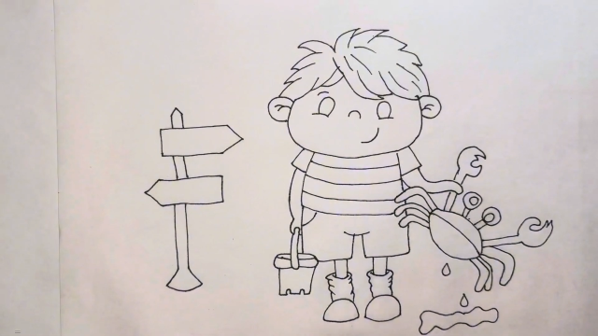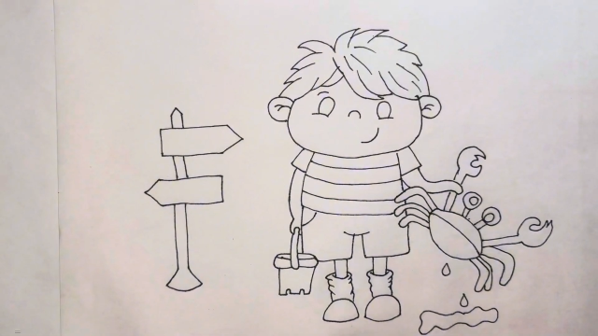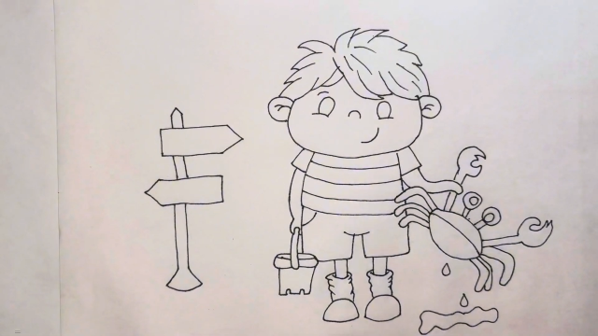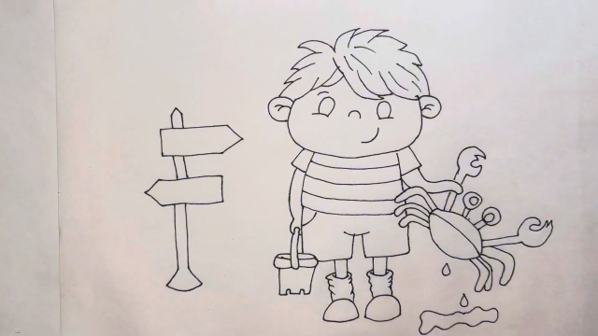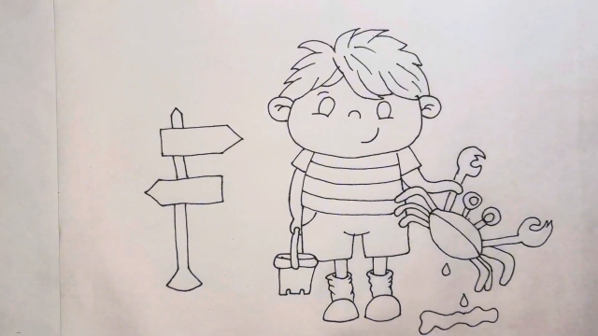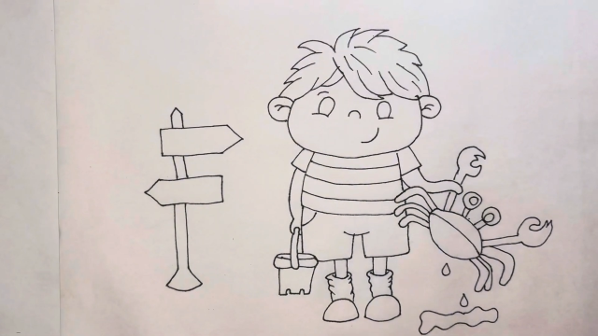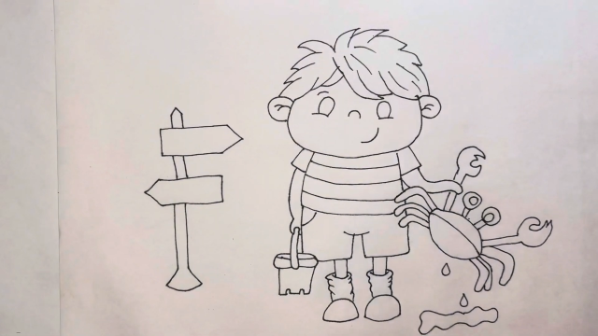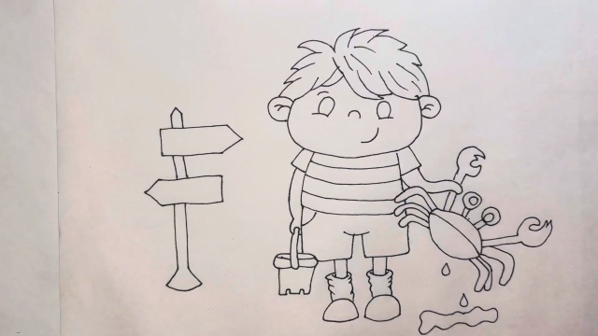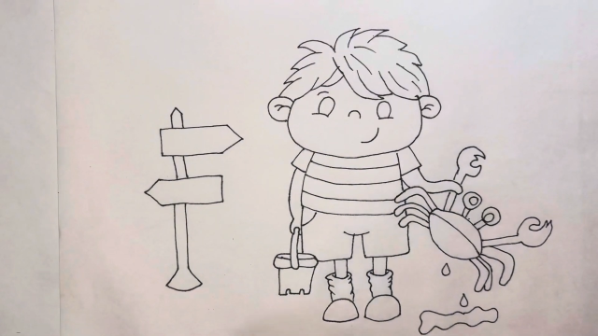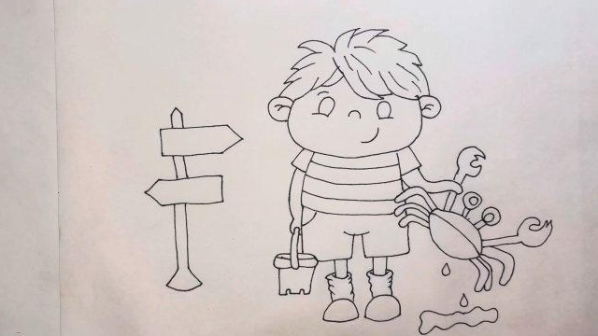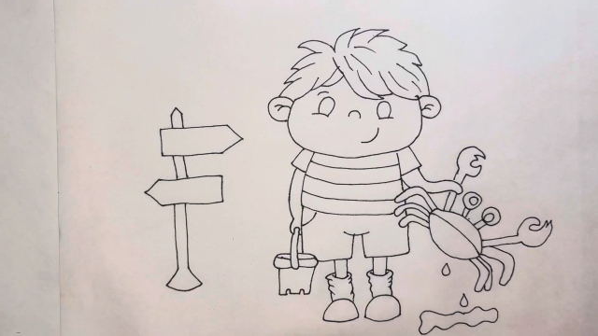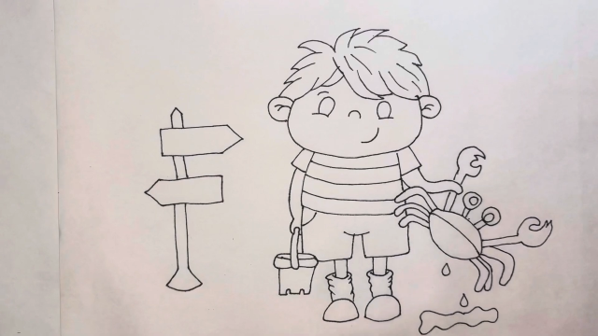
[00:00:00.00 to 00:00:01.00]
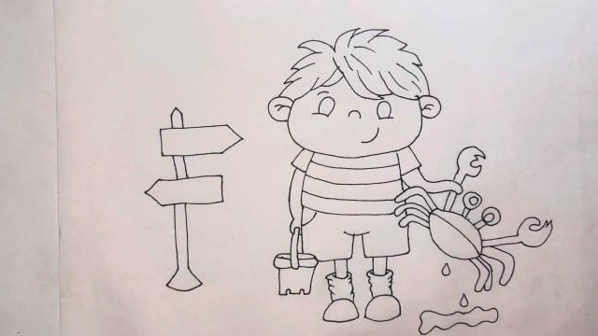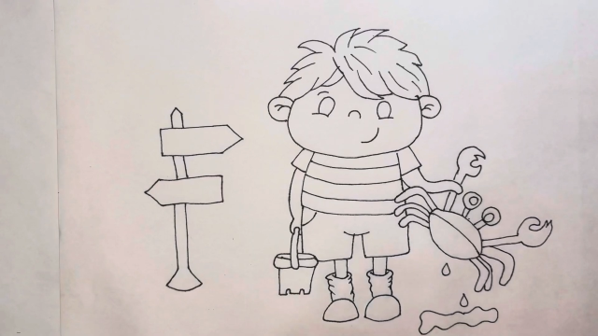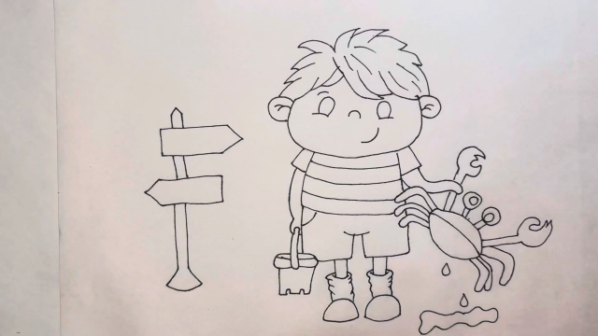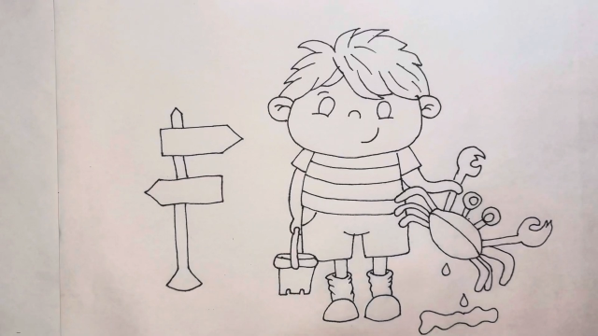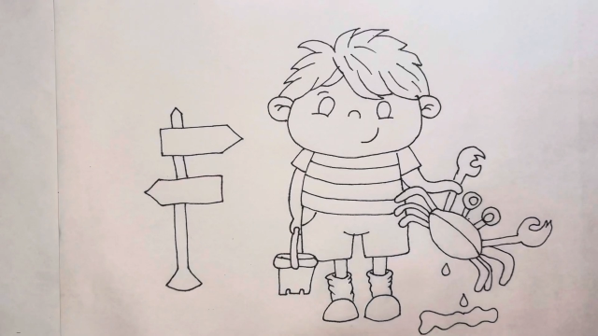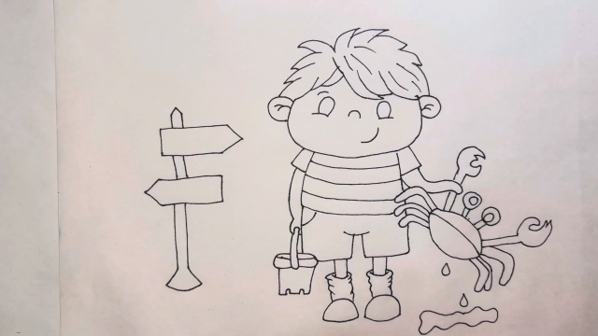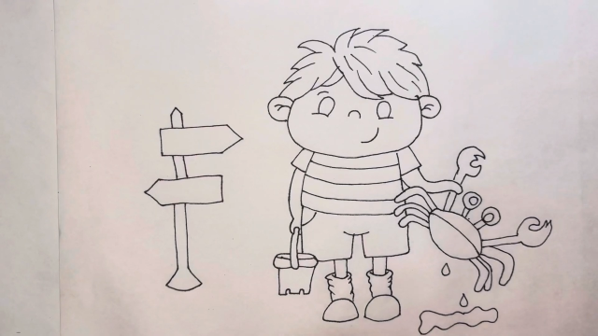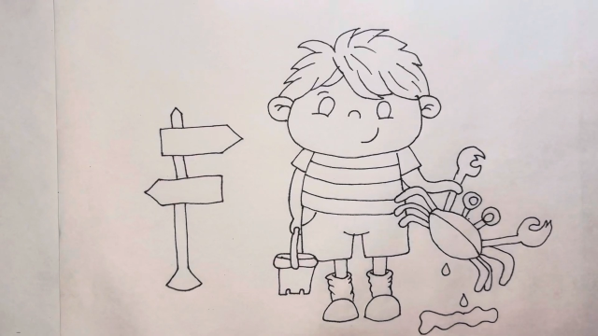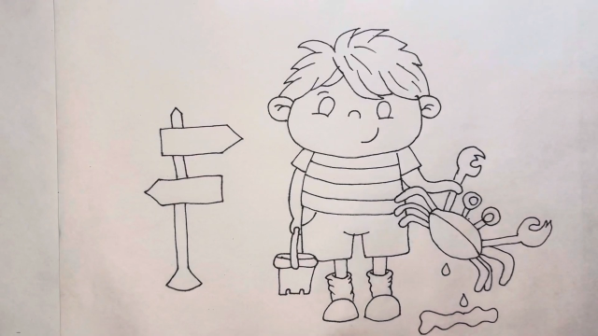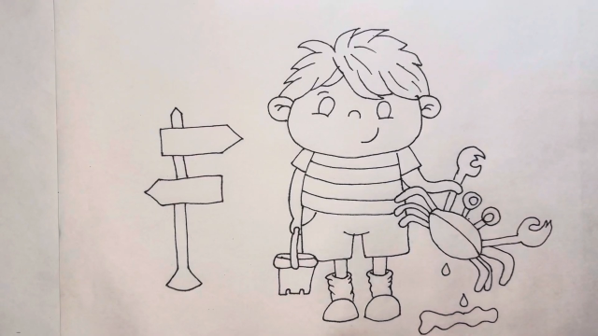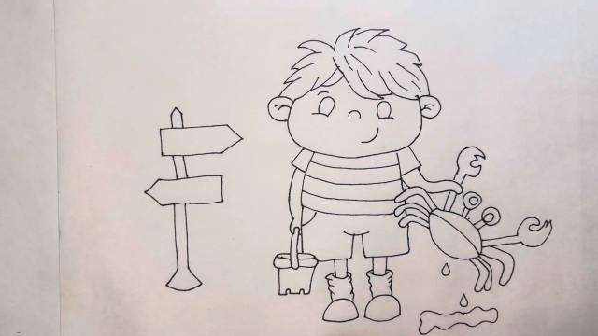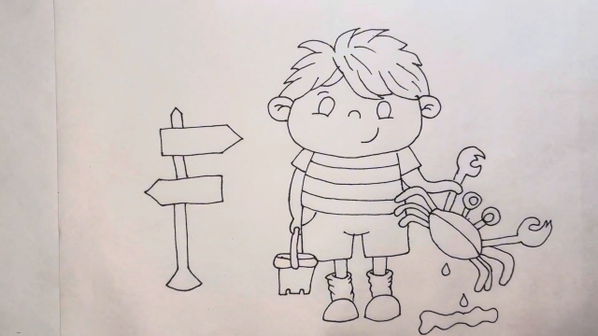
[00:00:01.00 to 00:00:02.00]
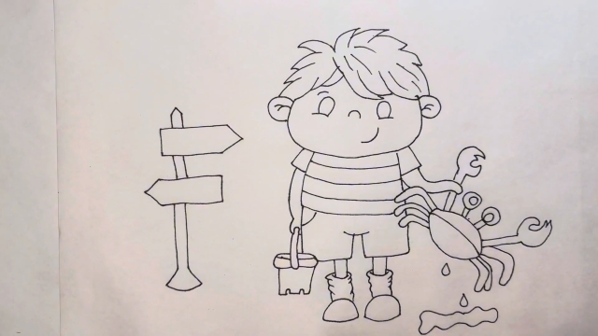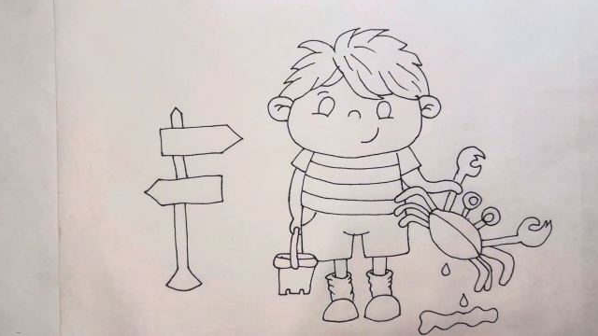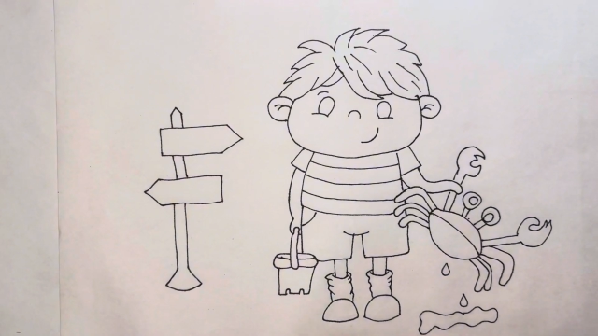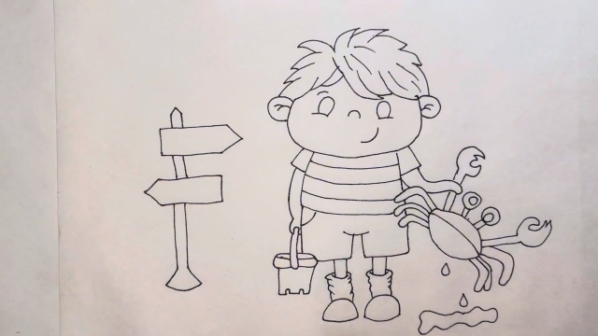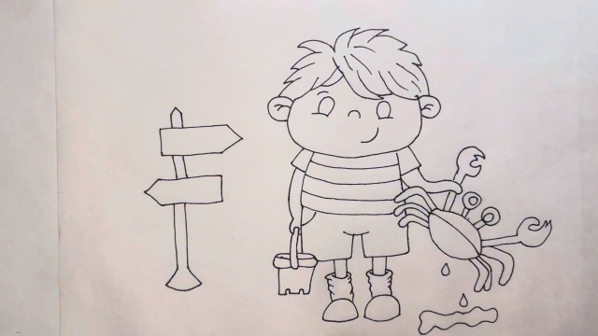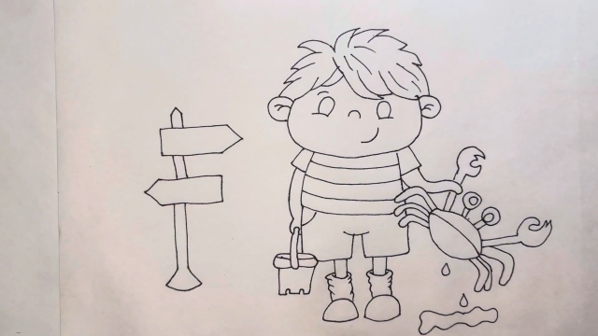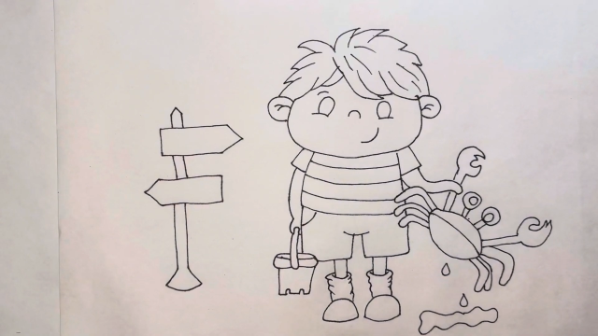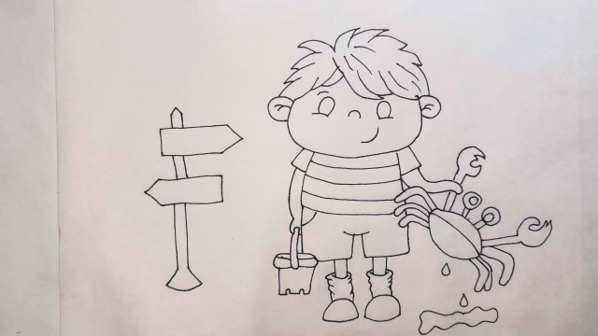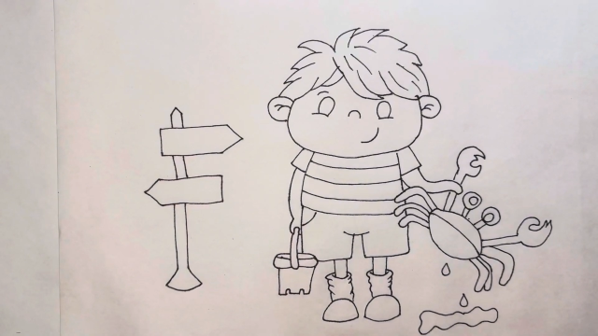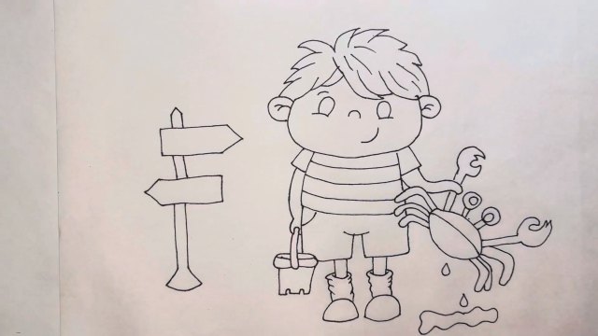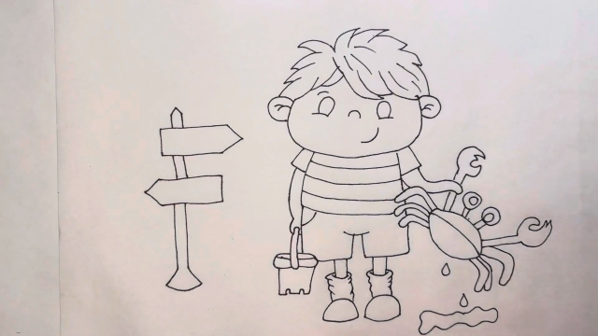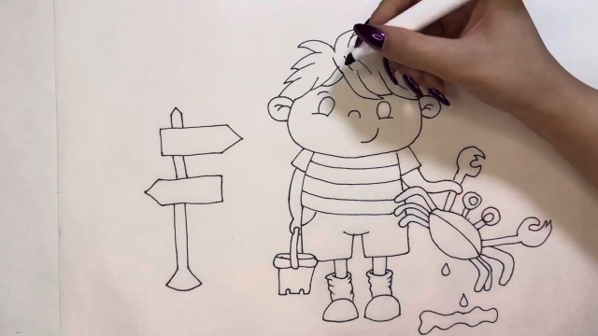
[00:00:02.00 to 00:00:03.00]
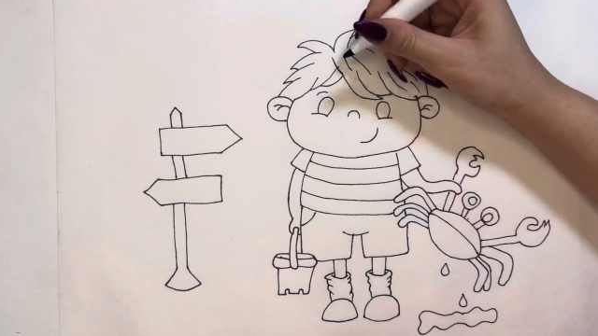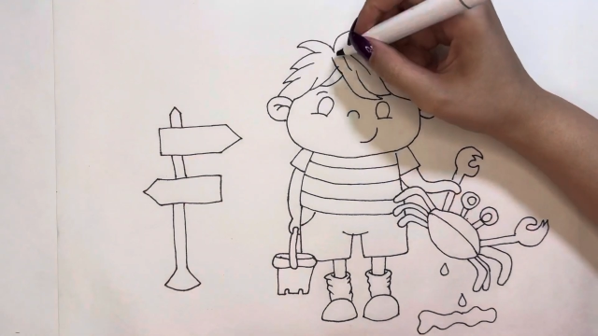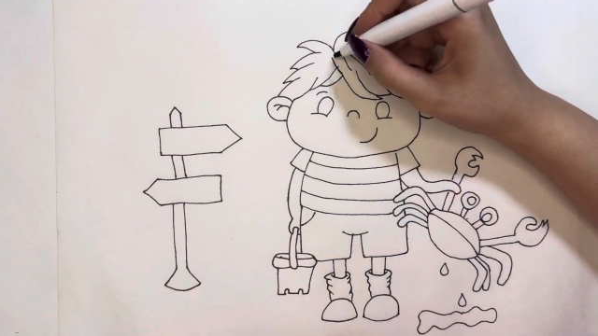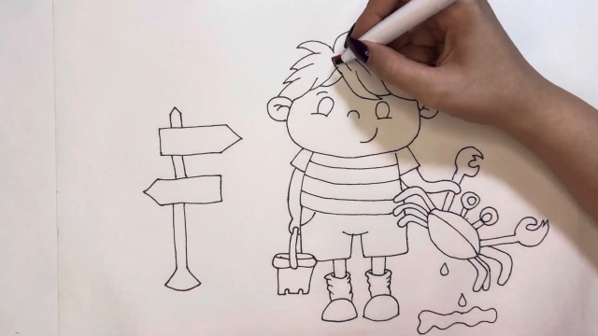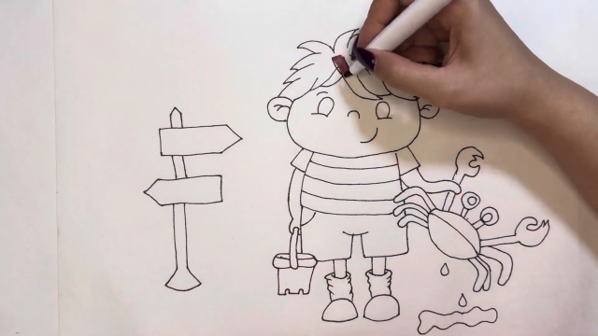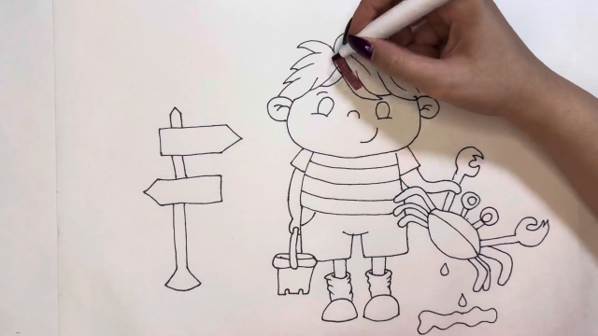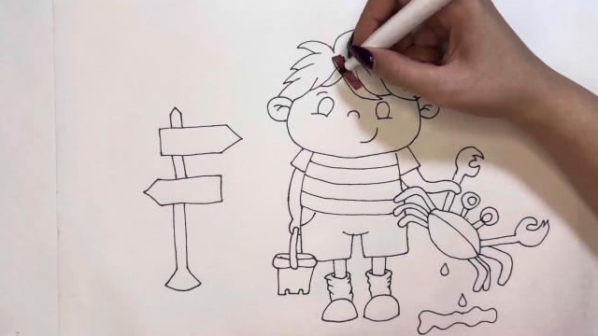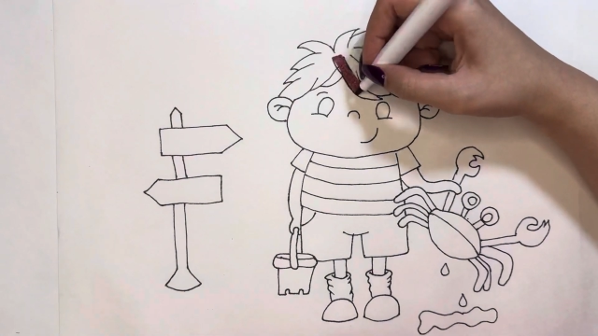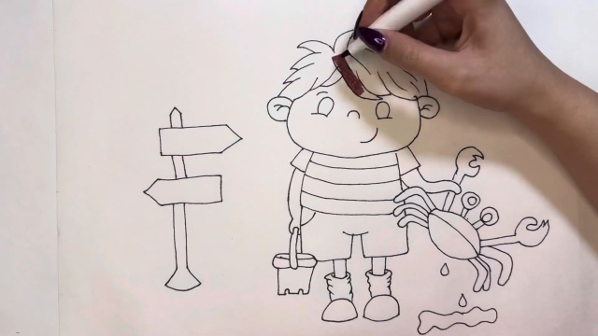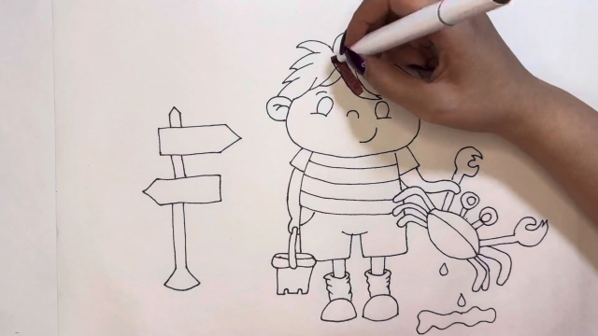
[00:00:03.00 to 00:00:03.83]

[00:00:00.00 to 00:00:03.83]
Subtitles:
[unreadable: no face in view]